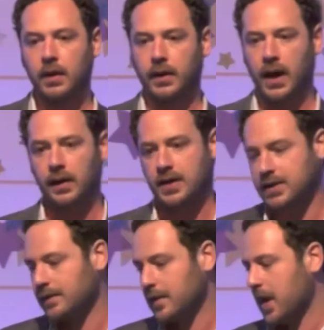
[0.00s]
Okay,
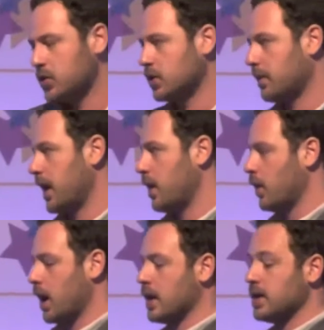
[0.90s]
that's information
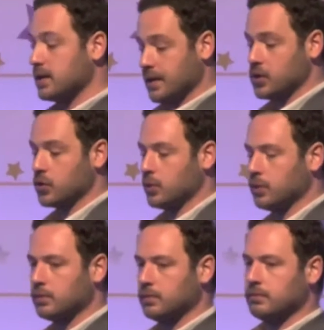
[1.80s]
about an
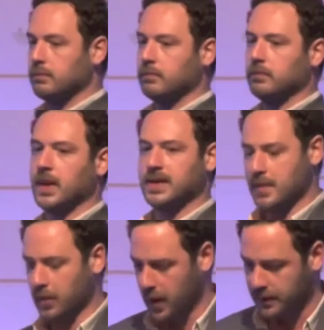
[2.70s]
individual, their
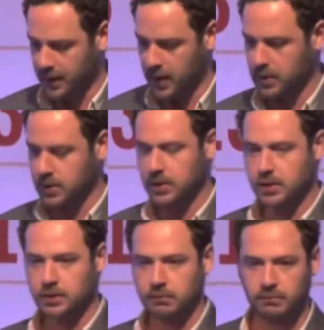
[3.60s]

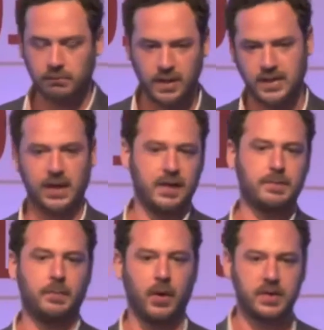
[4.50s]
demographics, they tick
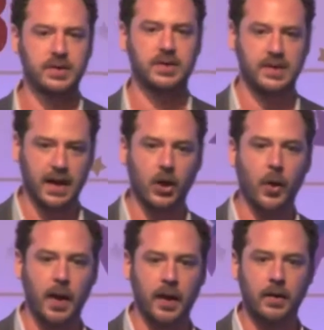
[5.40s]
this box, this is their
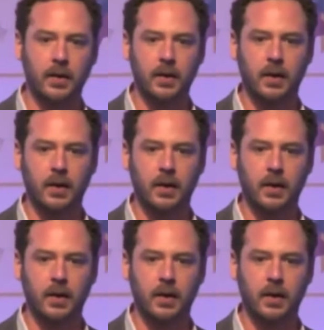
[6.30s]
comment.